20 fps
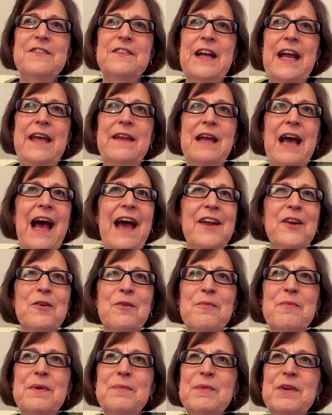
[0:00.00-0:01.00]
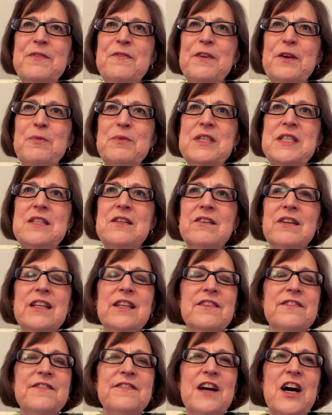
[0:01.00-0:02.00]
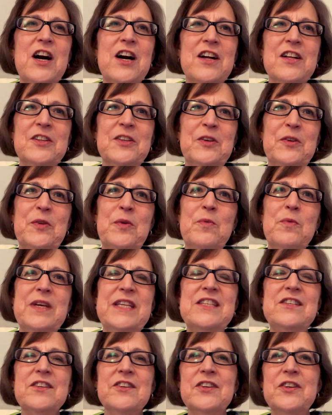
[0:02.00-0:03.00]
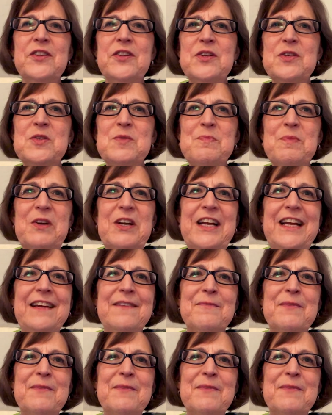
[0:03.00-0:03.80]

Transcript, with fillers: and I don't remember if it was during the fall or the winter or the spring,